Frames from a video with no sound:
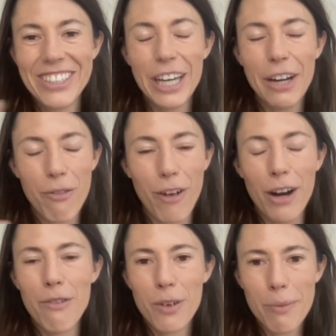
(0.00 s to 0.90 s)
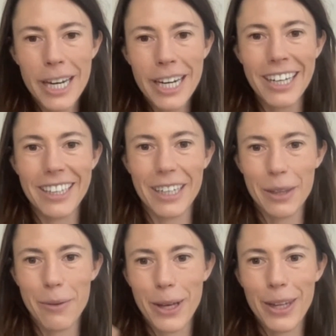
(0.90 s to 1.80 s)
like fun for me and like
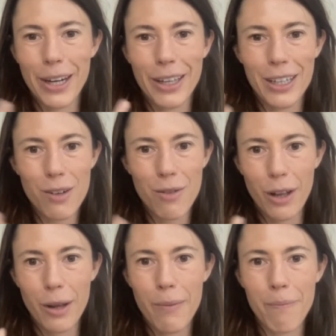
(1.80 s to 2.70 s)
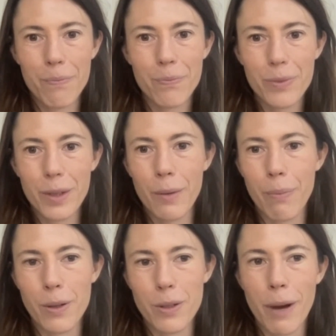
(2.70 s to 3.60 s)
the way that I like to develop a
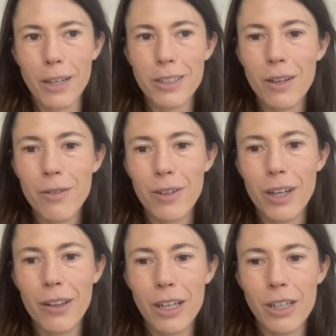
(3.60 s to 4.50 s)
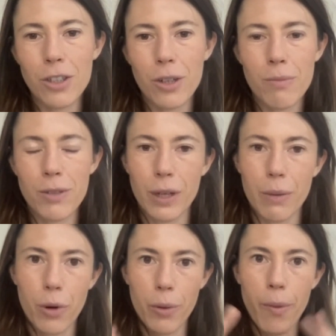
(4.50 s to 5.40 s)
perspective. And then in terms of like
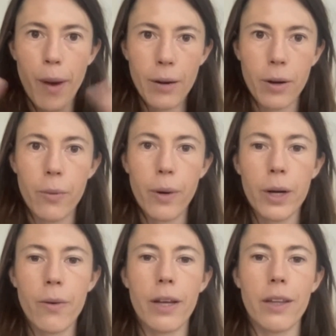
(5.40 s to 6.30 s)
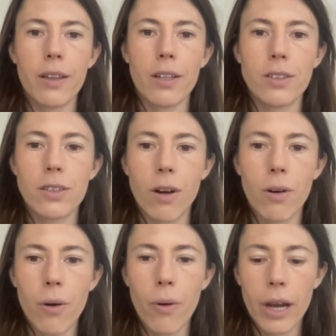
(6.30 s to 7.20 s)
more macro, where do I think this is
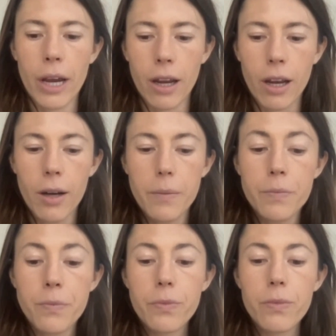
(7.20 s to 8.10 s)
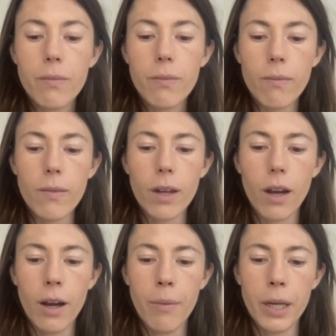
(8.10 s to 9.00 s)
all going?
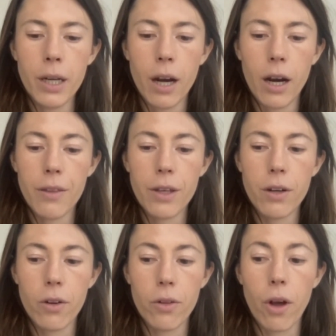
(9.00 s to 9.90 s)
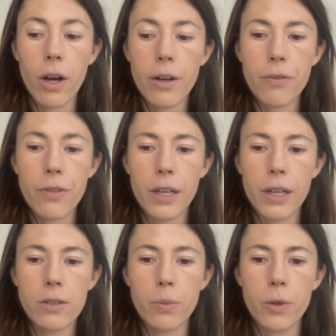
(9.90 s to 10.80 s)
I mean, I think a lot of
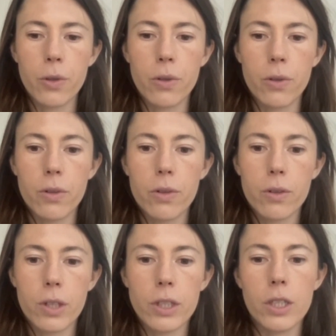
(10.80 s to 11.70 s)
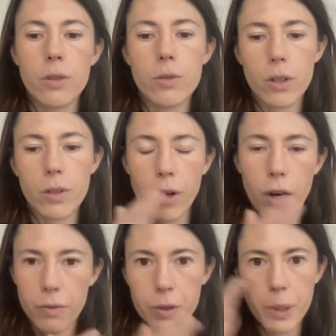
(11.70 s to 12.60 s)
things will continue to
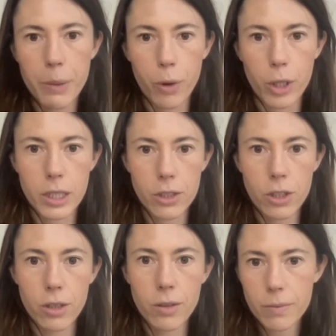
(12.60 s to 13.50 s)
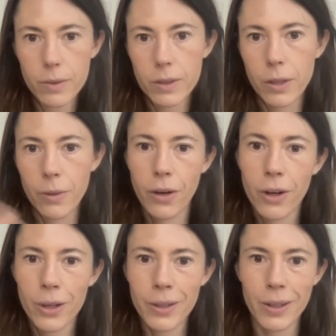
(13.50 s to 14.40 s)
evolve to be more digital. So in
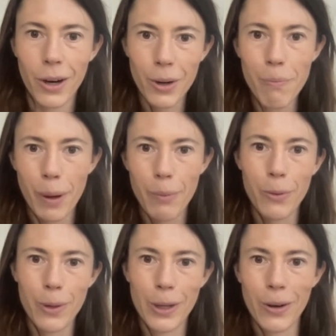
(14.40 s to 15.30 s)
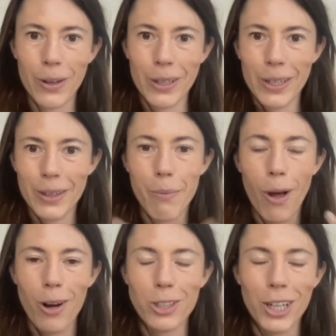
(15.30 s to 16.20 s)
our bubble, we call it like the
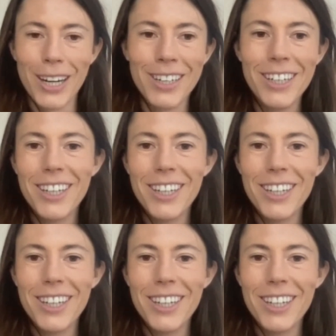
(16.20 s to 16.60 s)
blockchain.